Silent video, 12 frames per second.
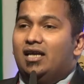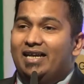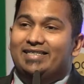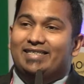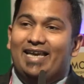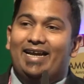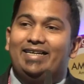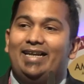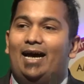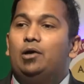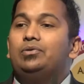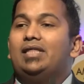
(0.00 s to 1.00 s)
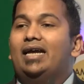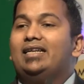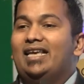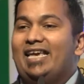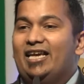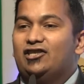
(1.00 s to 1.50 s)
It's said now
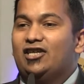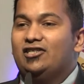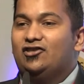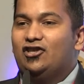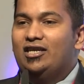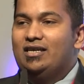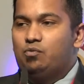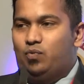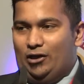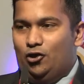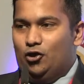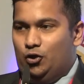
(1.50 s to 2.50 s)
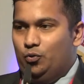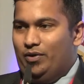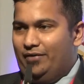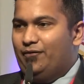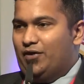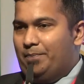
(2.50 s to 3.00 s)
that HSG, when you're
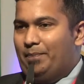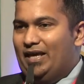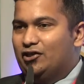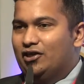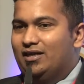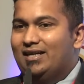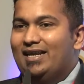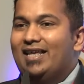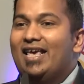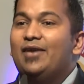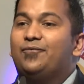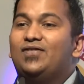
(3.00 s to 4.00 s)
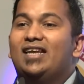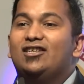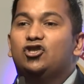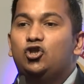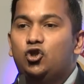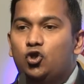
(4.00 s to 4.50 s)
doing for a patient, if there
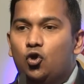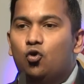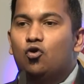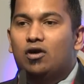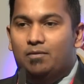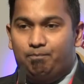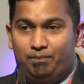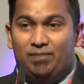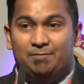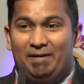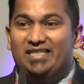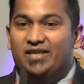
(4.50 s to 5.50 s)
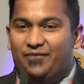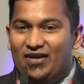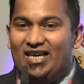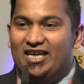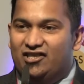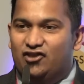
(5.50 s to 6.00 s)
is no
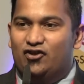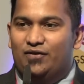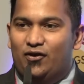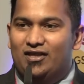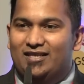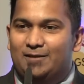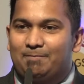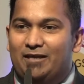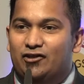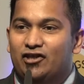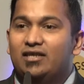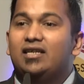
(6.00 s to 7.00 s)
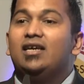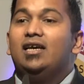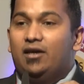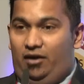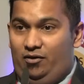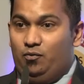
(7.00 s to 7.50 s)
specific history for this patient,
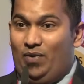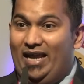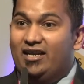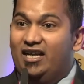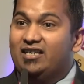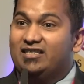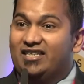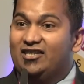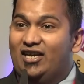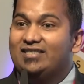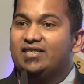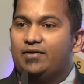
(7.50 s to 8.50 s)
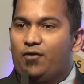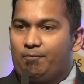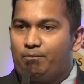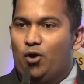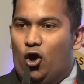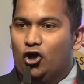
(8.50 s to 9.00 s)
where it's suggestive
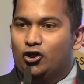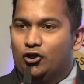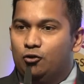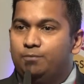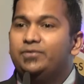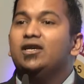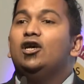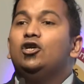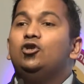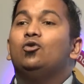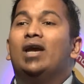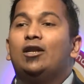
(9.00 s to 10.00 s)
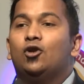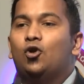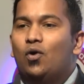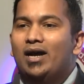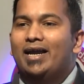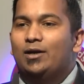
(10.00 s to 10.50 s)
of blocked tubes, you can
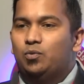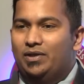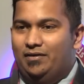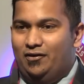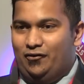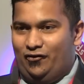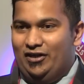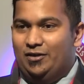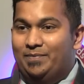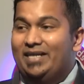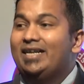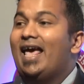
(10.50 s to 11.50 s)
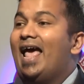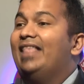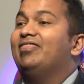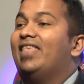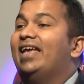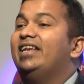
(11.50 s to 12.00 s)
go ahead with the treatment,
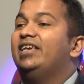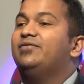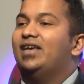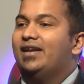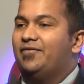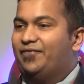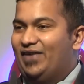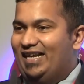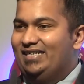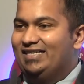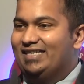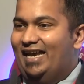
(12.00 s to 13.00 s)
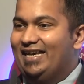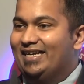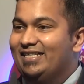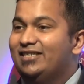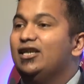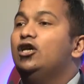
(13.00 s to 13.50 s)
and then if there are failed
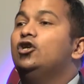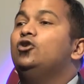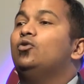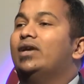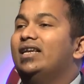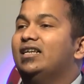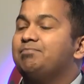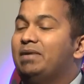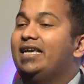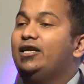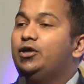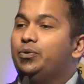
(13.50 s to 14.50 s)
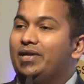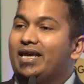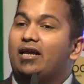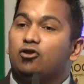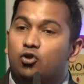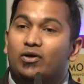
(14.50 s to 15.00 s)
cycles, you can begin
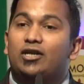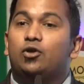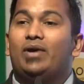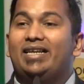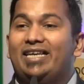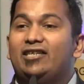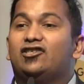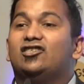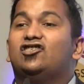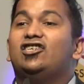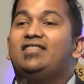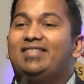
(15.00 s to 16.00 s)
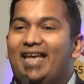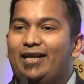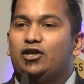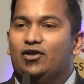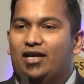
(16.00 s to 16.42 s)
doing, you can do an HSG then to